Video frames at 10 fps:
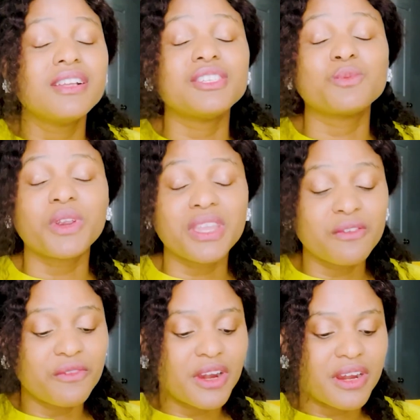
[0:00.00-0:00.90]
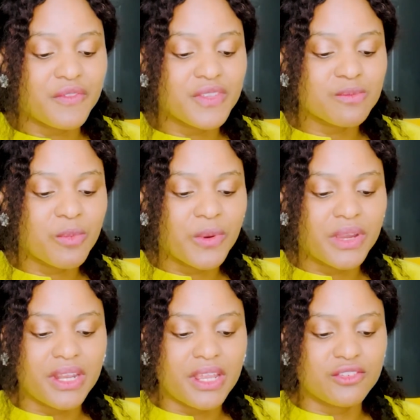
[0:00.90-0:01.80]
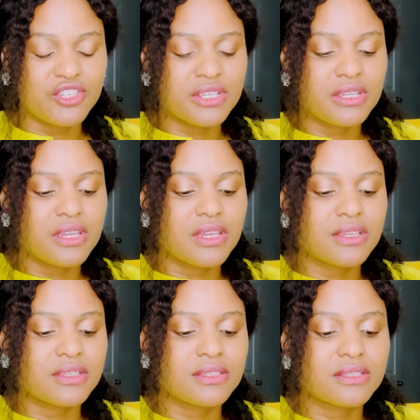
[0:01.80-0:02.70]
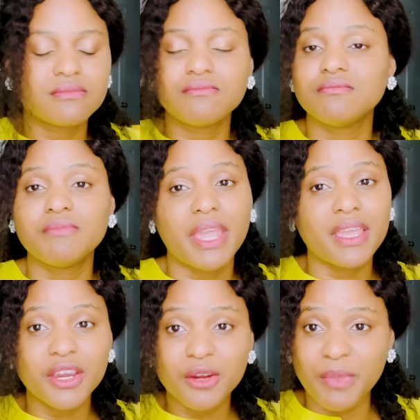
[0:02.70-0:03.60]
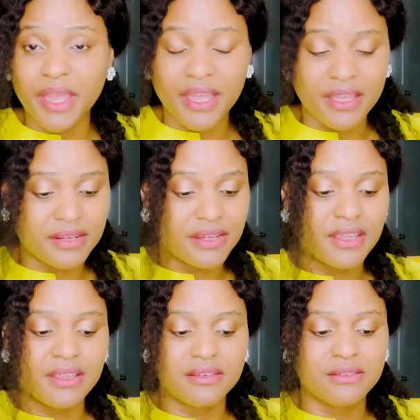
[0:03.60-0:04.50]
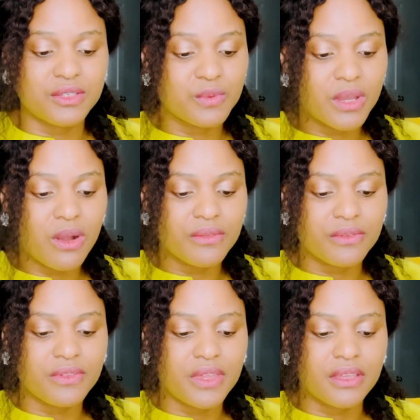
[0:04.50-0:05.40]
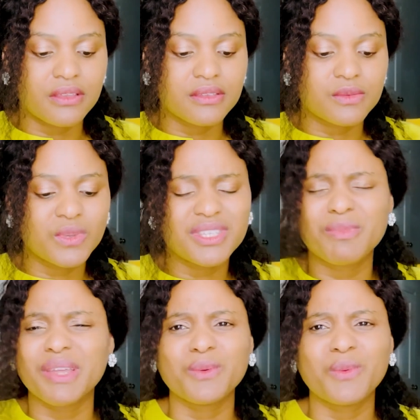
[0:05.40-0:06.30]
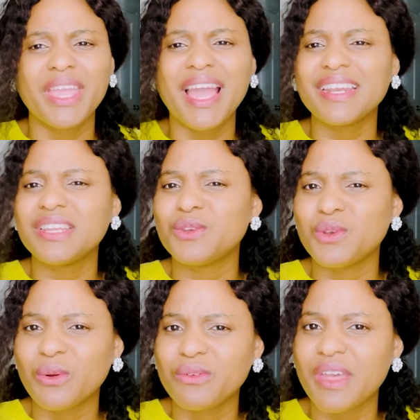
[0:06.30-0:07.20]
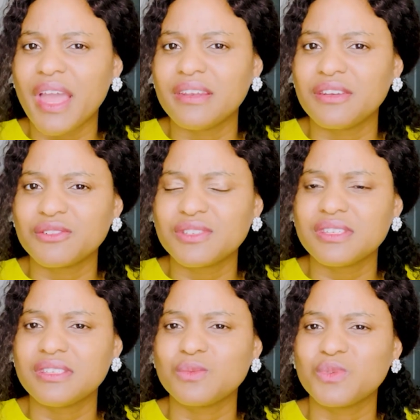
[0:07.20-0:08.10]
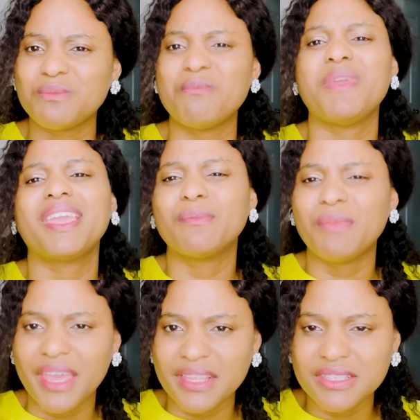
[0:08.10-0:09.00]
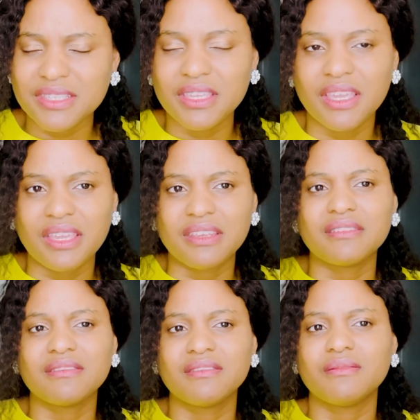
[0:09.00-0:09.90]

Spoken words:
she's working for her at this point and she is making her bed and doing all the things, which, by the way, I didn't know that nurses would make beds in